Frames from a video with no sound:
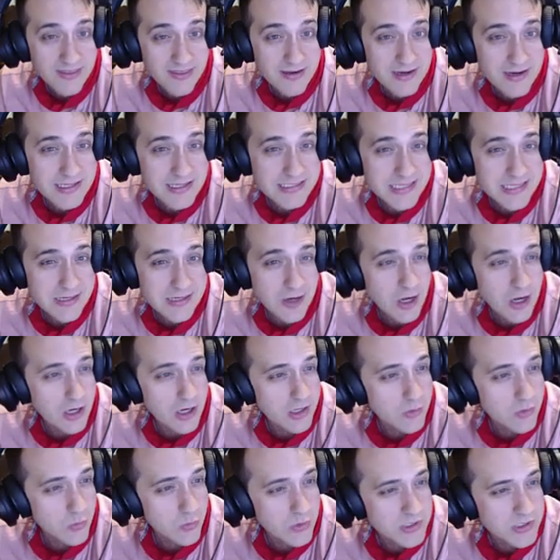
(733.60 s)
I think I said
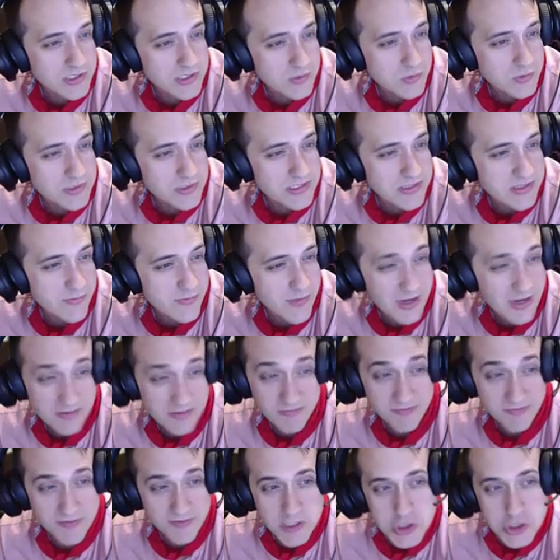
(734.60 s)
Haunted Woods was the
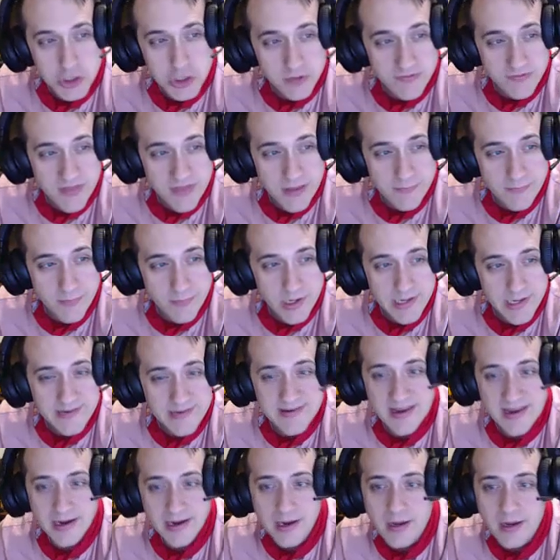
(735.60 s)
main feature of that
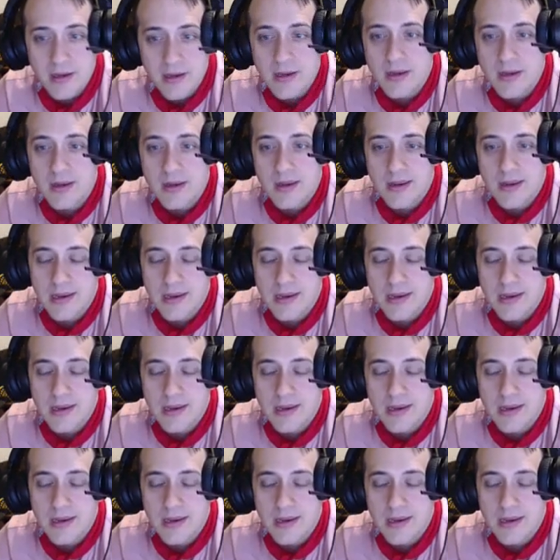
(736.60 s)
money deck.